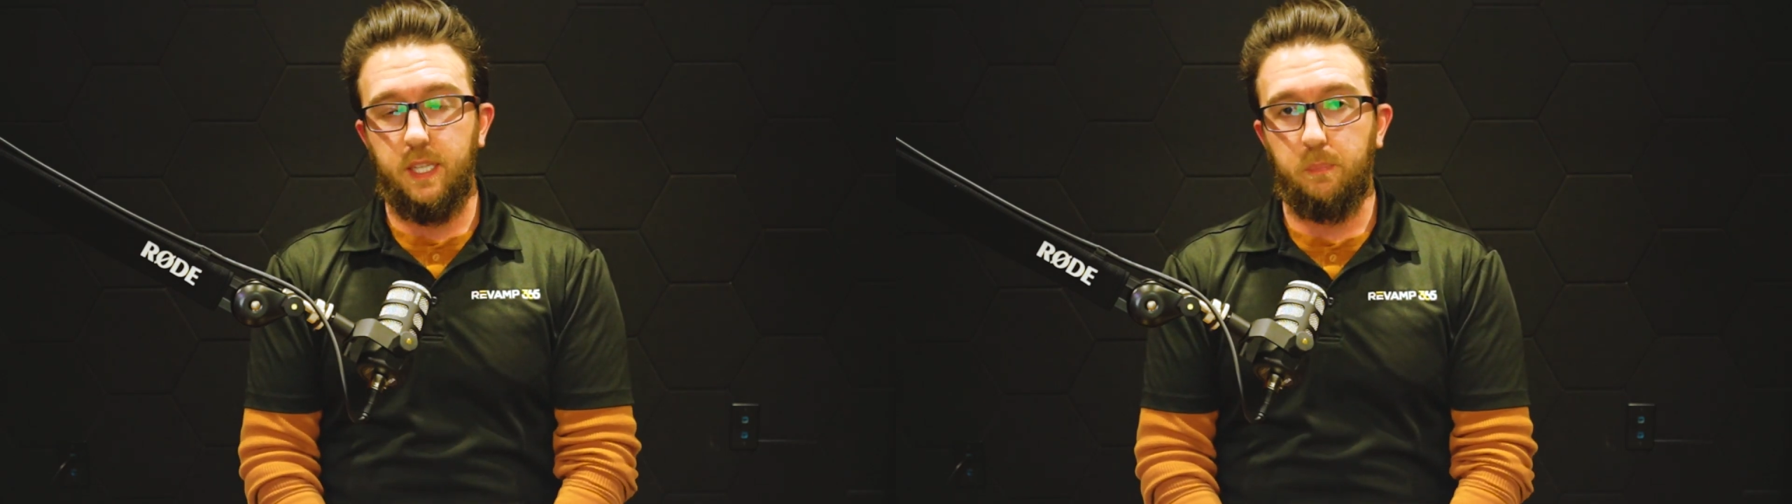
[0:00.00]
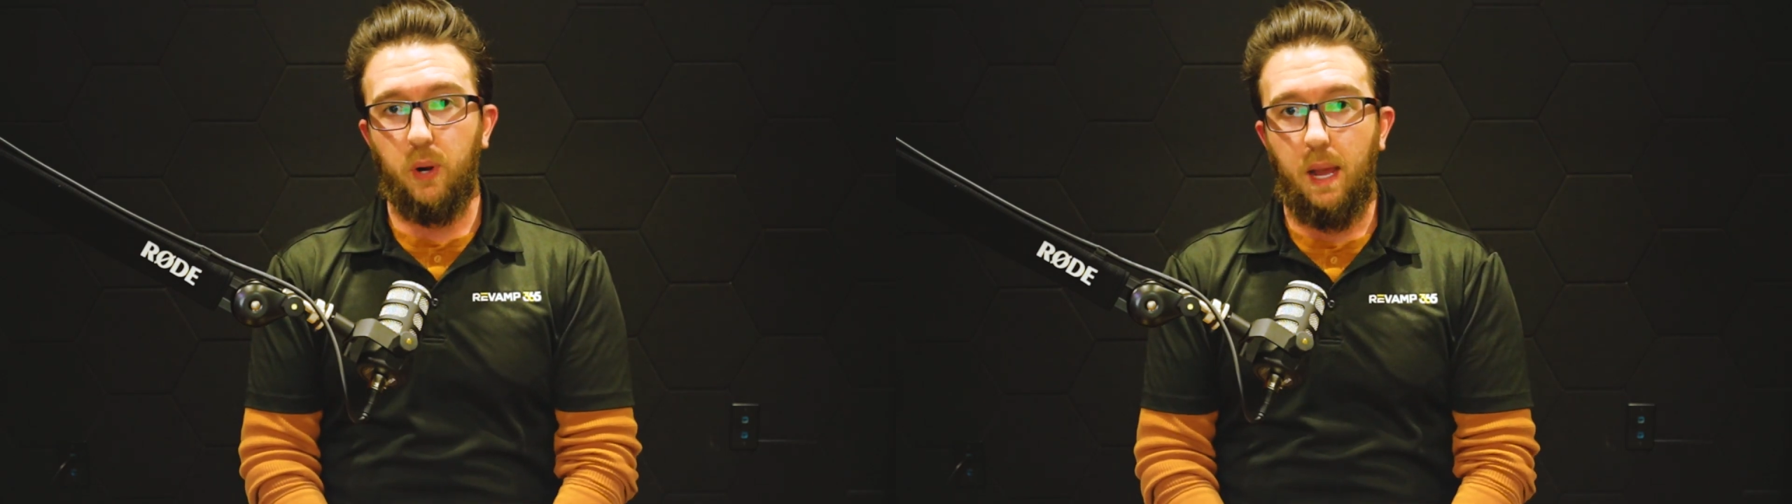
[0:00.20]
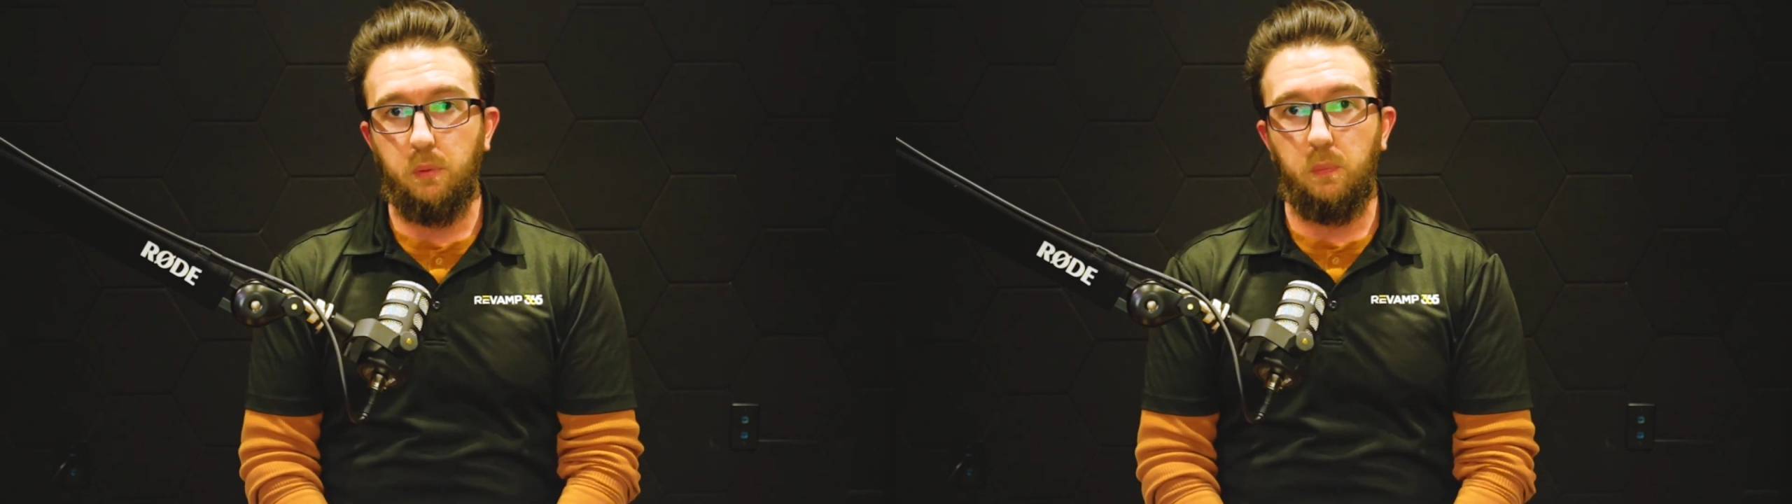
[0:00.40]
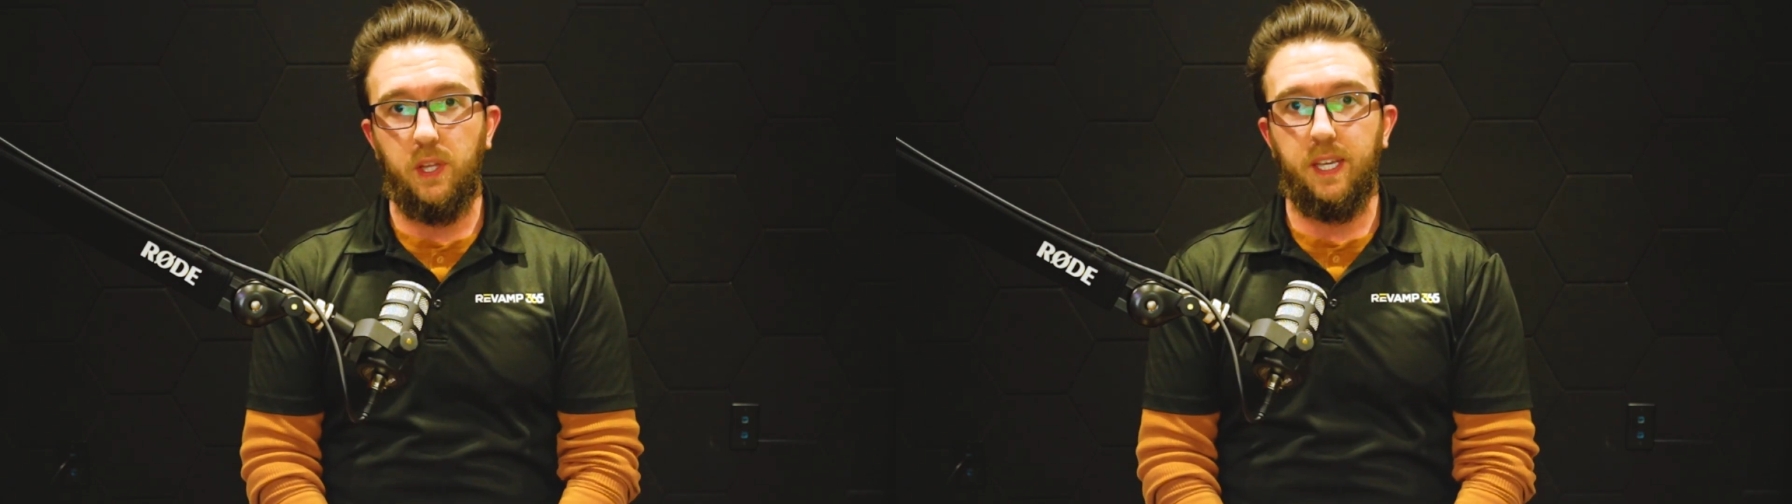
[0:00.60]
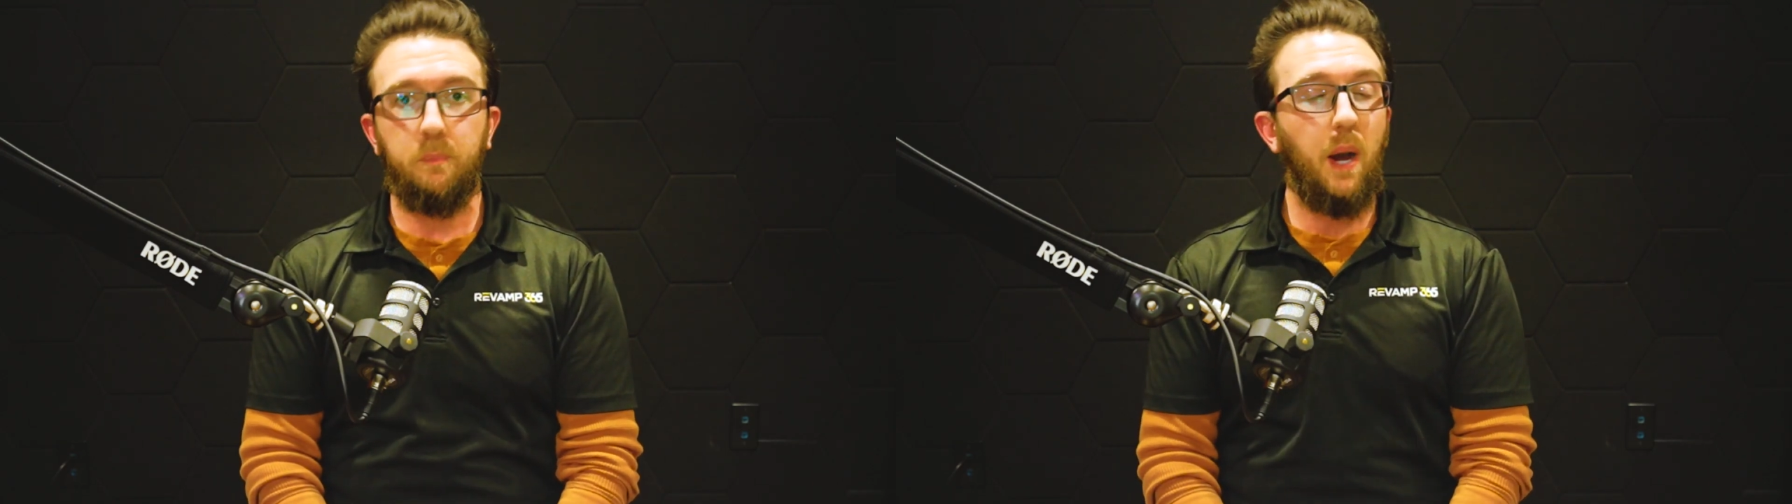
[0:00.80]
that
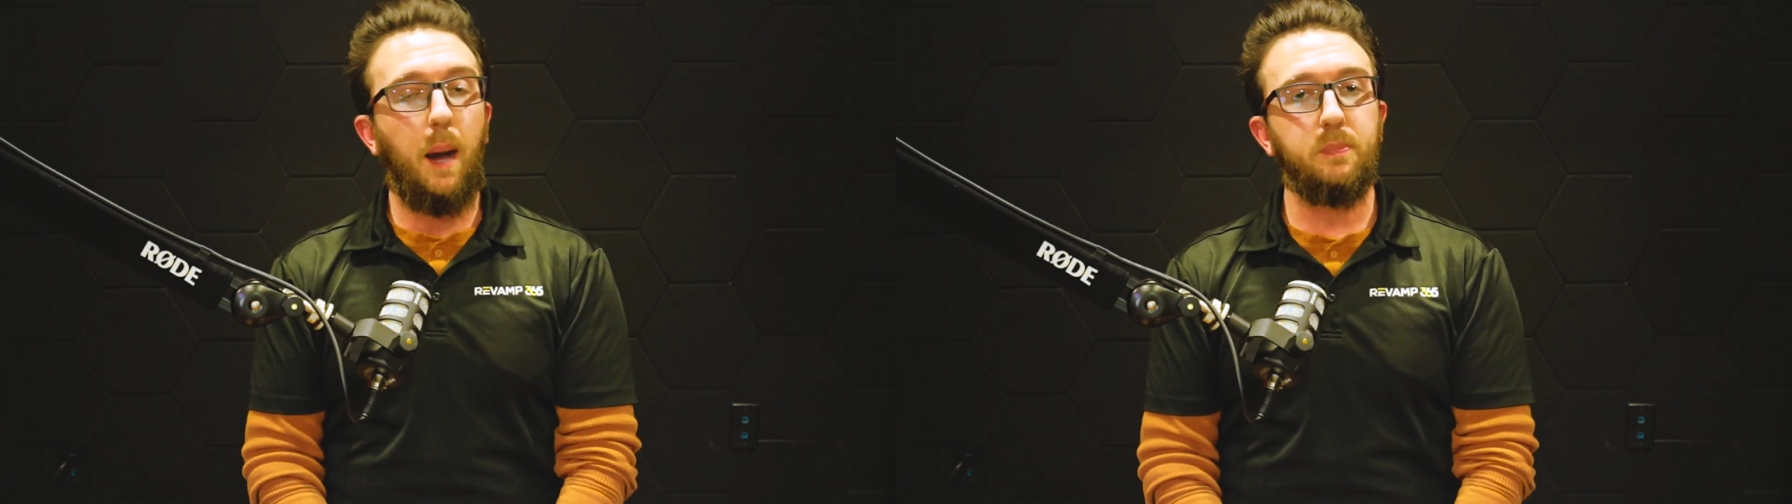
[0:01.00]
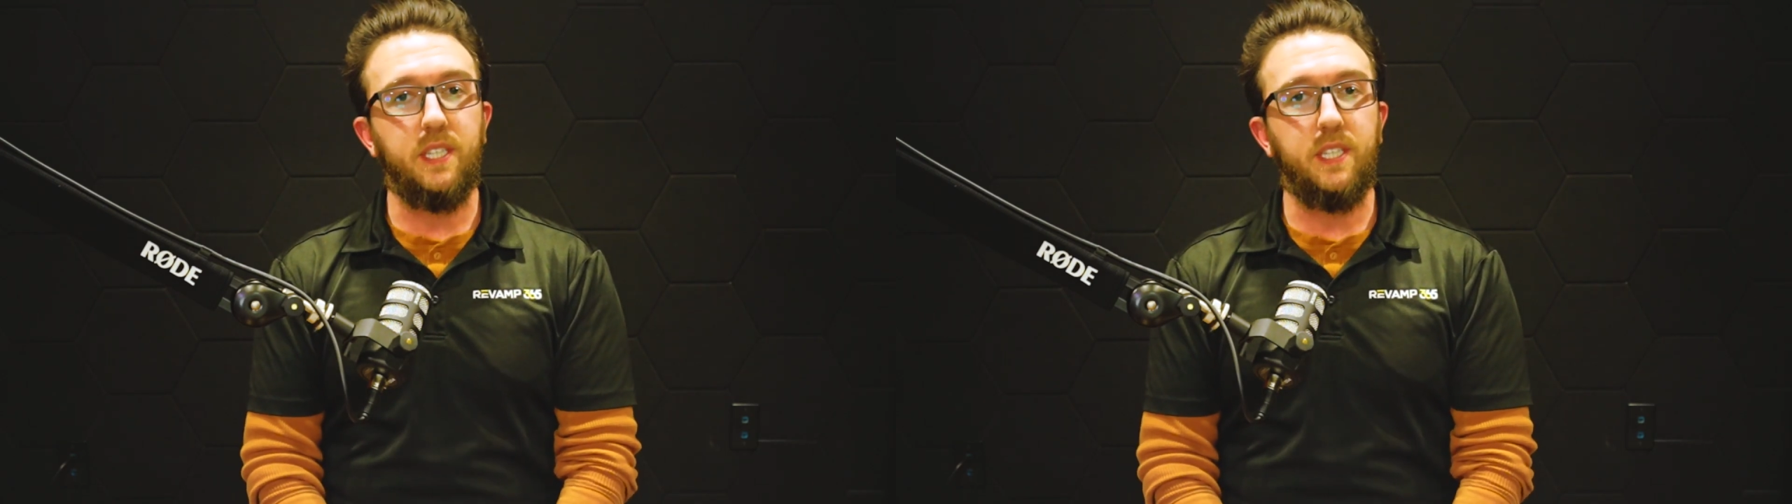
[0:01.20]
probably pop